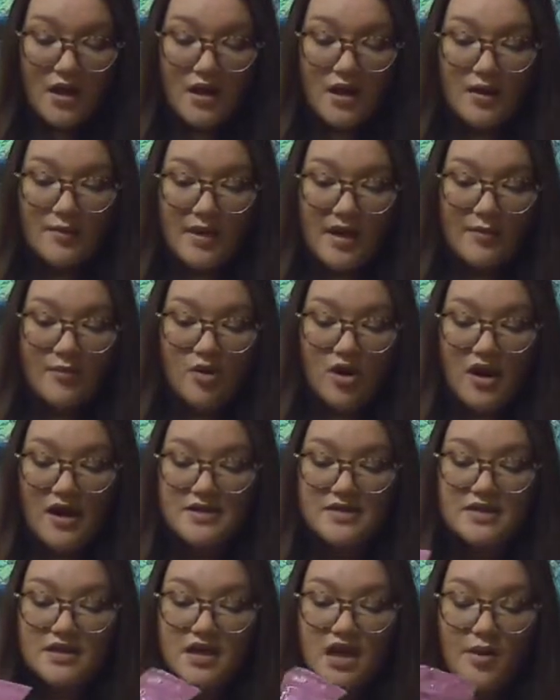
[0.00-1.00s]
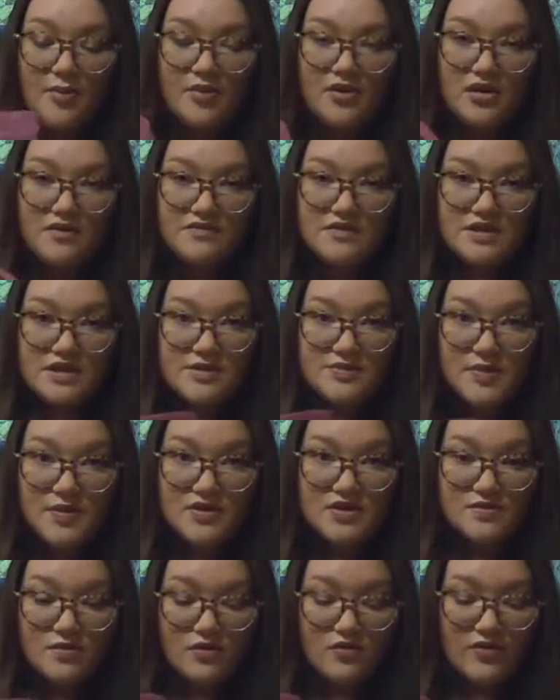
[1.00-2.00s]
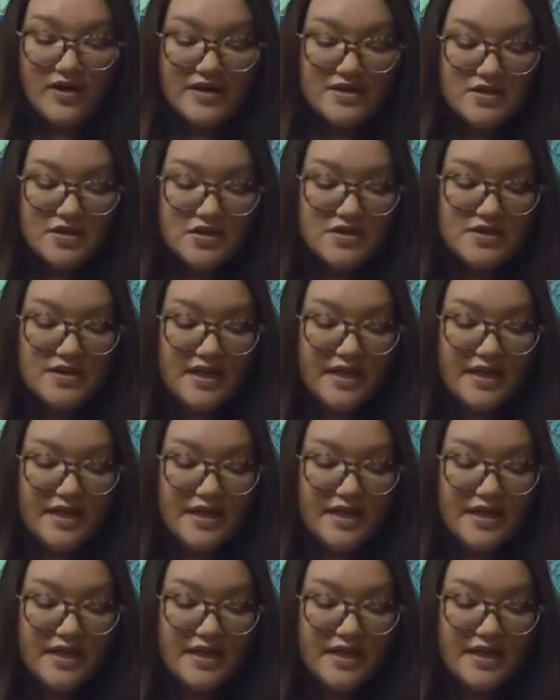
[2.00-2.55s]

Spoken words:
I brought a couple of disposable razors